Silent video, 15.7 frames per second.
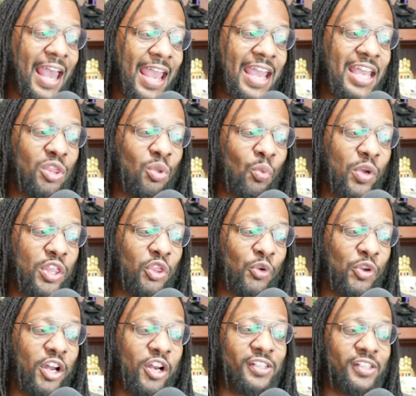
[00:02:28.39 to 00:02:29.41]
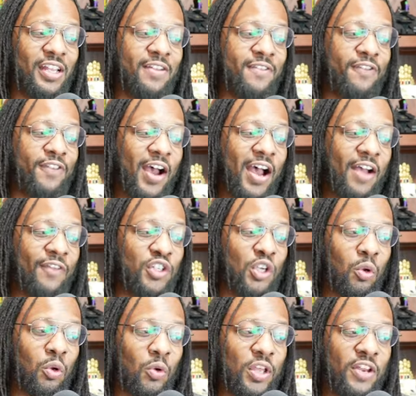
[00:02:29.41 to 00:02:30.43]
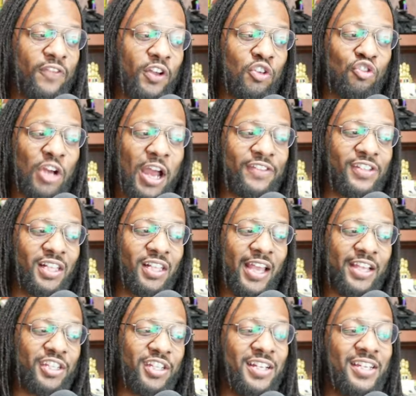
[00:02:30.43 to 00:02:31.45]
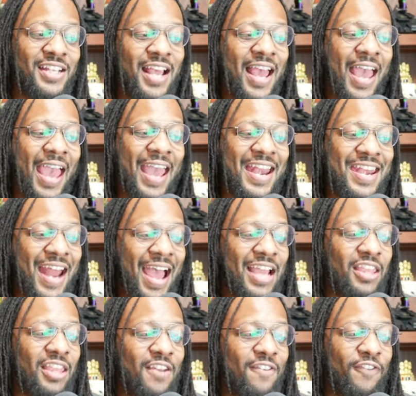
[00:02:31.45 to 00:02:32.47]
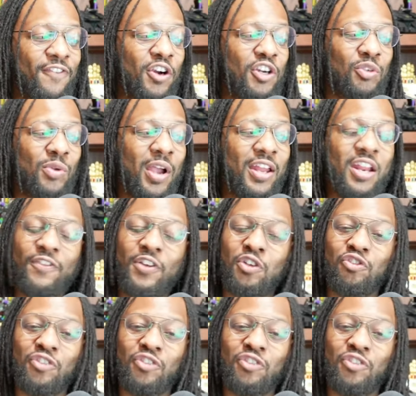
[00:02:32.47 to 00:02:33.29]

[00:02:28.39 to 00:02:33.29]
eighth with 375 total NFL draft selection, and ninth in first round NFL